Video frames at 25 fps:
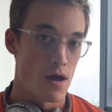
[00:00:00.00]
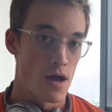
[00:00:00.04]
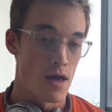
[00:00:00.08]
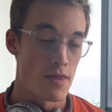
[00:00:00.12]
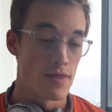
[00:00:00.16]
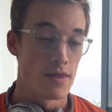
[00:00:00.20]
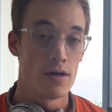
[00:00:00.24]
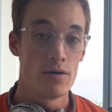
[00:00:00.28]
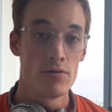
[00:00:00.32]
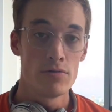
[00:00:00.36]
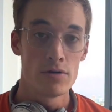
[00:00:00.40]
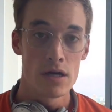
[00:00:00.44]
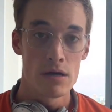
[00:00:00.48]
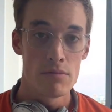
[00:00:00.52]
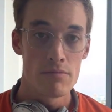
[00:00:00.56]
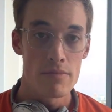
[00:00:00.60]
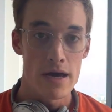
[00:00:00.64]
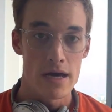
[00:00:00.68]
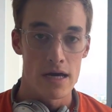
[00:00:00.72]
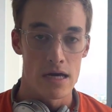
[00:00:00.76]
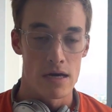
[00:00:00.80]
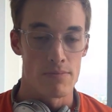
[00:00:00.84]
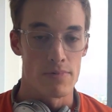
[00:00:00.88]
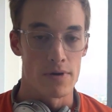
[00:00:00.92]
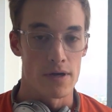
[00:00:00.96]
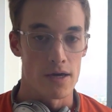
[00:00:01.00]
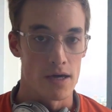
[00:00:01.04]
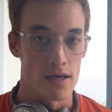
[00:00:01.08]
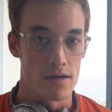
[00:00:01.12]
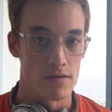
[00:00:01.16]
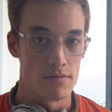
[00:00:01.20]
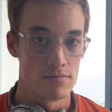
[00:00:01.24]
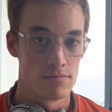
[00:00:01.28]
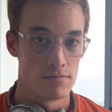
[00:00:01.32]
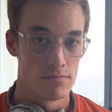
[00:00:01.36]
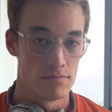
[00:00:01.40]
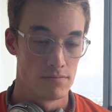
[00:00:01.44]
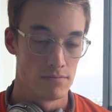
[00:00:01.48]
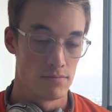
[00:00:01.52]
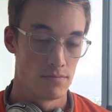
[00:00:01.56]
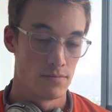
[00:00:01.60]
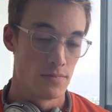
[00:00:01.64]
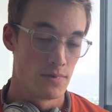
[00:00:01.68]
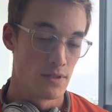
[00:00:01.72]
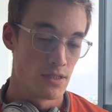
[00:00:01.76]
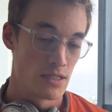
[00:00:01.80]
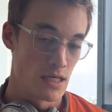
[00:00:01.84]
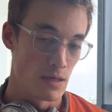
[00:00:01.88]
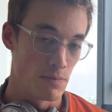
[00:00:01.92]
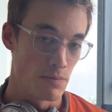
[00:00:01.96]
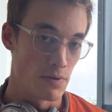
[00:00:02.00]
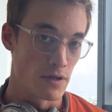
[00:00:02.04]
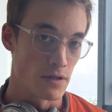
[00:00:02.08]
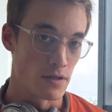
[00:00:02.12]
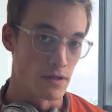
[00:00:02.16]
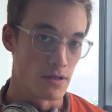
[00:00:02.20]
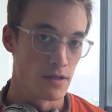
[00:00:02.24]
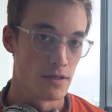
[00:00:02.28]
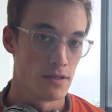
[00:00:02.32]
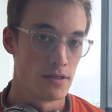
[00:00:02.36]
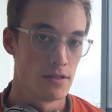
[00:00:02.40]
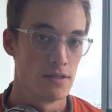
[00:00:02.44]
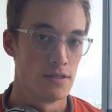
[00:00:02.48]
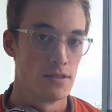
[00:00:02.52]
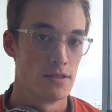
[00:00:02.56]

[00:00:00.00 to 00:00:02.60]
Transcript: And they don't come back up again, typically,